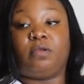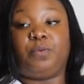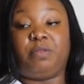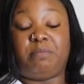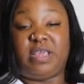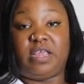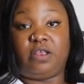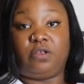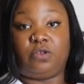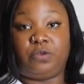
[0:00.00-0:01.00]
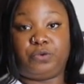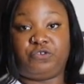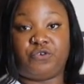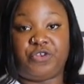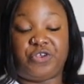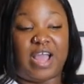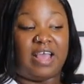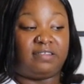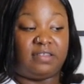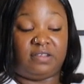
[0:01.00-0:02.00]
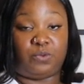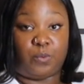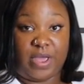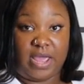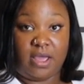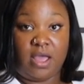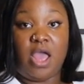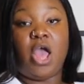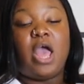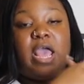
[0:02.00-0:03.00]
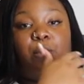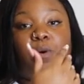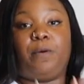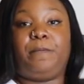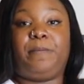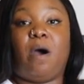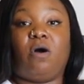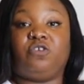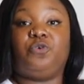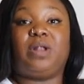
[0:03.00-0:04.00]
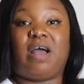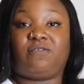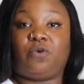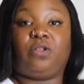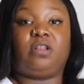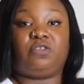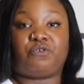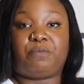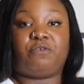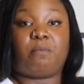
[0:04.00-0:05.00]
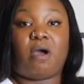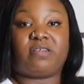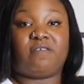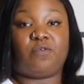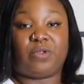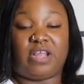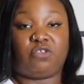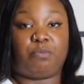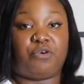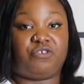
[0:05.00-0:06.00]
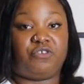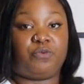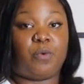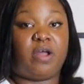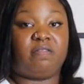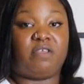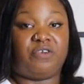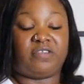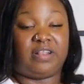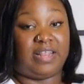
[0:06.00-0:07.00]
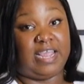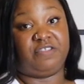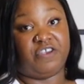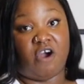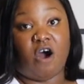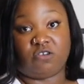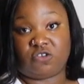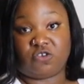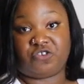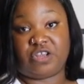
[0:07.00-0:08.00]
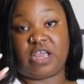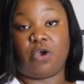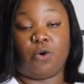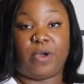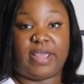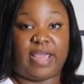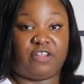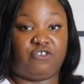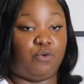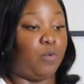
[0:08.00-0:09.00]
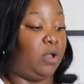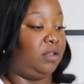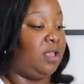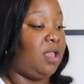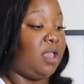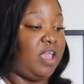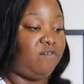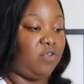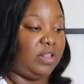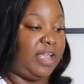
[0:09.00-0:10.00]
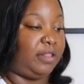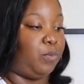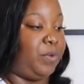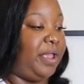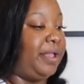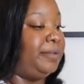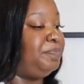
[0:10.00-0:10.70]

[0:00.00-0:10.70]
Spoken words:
with me showing you guys this wig, you will have to go in the description box. If you would like to purchase one, there's a link there also, so you can go and get you one if you like the wig.